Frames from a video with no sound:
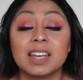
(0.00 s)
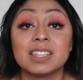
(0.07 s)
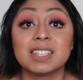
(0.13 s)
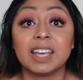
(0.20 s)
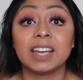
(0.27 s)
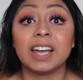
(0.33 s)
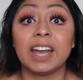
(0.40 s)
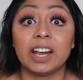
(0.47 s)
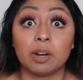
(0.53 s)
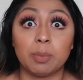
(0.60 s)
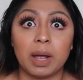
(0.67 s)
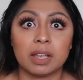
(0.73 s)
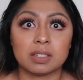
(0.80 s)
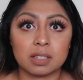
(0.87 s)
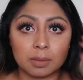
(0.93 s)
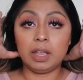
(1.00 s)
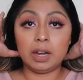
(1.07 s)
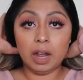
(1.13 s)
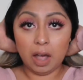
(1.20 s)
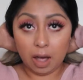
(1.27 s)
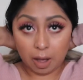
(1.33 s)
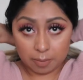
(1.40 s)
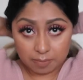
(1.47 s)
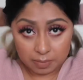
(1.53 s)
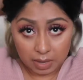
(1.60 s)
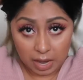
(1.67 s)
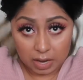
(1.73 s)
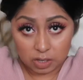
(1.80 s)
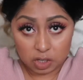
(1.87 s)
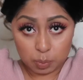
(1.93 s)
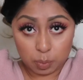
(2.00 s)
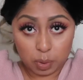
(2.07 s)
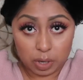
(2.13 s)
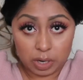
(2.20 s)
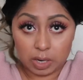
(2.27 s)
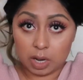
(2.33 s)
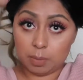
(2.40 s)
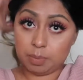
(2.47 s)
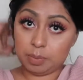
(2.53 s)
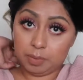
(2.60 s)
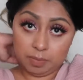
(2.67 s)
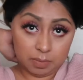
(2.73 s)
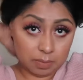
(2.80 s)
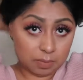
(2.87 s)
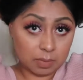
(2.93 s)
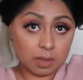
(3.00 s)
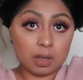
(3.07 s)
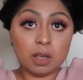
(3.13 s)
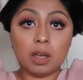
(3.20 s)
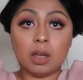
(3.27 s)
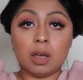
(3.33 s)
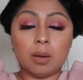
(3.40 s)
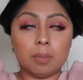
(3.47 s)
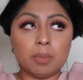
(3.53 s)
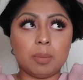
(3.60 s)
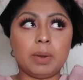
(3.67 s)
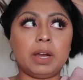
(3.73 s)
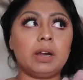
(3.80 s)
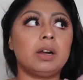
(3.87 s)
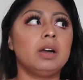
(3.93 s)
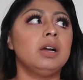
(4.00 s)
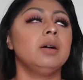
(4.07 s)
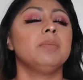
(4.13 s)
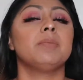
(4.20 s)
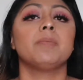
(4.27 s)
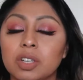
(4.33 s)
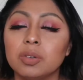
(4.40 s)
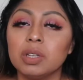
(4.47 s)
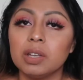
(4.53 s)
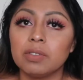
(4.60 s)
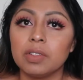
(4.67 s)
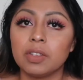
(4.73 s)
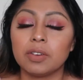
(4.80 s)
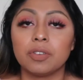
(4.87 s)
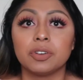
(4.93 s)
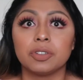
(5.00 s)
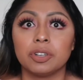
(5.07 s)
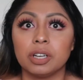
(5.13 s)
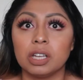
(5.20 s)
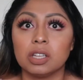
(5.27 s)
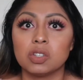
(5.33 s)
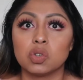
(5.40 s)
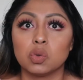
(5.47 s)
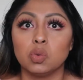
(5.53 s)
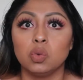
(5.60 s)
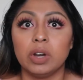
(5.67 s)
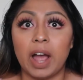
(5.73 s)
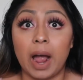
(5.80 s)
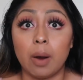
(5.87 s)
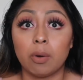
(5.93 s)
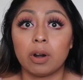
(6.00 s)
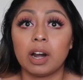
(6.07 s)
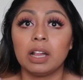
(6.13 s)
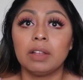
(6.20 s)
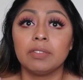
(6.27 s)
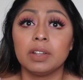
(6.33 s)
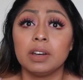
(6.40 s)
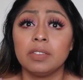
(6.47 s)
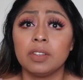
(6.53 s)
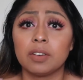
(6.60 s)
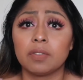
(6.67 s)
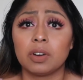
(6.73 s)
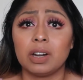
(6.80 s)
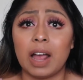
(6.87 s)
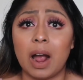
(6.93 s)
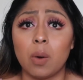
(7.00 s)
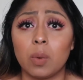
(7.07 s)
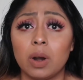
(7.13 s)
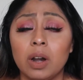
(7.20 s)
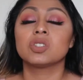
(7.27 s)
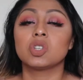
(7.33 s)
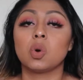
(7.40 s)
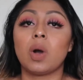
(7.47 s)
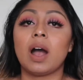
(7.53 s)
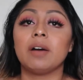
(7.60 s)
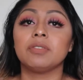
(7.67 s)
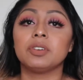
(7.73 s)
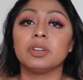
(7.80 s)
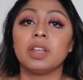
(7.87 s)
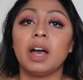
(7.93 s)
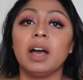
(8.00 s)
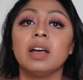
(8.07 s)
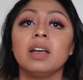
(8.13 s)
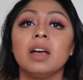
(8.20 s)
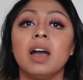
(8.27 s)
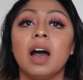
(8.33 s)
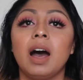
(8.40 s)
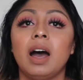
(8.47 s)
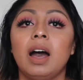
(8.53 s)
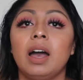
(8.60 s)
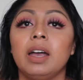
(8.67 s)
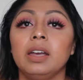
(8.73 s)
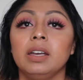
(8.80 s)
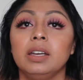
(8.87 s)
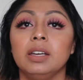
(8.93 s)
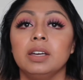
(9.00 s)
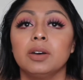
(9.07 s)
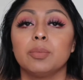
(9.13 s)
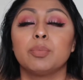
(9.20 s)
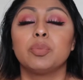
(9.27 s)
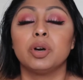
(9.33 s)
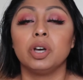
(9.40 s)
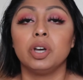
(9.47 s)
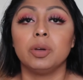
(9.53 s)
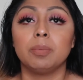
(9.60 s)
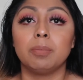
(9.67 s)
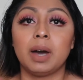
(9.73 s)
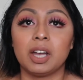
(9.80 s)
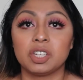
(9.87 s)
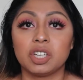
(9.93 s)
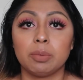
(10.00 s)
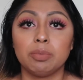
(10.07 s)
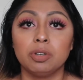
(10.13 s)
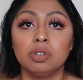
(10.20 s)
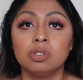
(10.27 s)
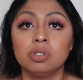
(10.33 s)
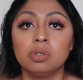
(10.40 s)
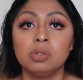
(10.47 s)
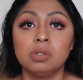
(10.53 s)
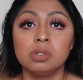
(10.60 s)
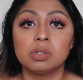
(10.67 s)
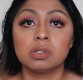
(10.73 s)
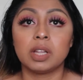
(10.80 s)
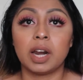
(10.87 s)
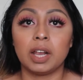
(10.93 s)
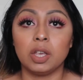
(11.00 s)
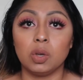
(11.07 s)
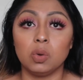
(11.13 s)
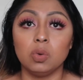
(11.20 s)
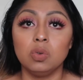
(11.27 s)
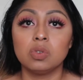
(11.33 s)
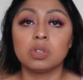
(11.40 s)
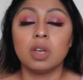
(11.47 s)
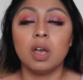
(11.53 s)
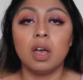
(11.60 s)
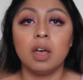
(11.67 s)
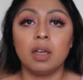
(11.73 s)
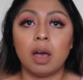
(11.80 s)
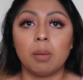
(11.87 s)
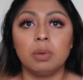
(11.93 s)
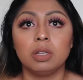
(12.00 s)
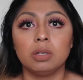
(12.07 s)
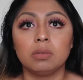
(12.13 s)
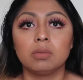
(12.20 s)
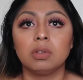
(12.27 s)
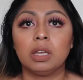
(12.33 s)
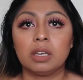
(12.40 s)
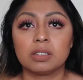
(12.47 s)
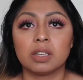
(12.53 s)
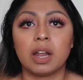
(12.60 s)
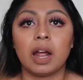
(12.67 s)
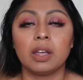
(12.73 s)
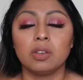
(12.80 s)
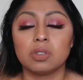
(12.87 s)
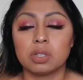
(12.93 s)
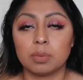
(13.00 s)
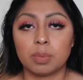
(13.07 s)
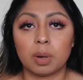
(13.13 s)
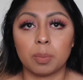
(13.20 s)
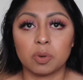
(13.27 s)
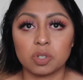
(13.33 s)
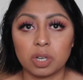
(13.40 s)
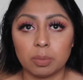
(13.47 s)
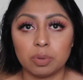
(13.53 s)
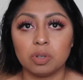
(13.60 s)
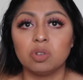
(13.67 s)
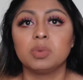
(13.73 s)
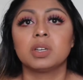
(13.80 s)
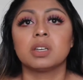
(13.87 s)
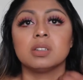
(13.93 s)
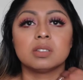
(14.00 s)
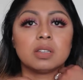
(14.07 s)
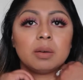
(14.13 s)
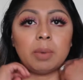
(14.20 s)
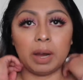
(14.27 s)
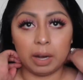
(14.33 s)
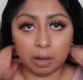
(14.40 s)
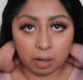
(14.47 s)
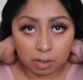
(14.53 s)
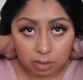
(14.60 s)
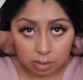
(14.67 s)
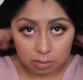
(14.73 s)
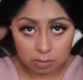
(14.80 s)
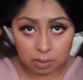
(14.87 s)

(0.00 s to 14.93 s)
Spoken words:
It's like a hair mask. And then I just put my hair up. You can leave it in there for 30 to an hour. I left it in there for an hour. So after that, I put my shampoo that I use. Like I said, I use the purple shampoo because my hair is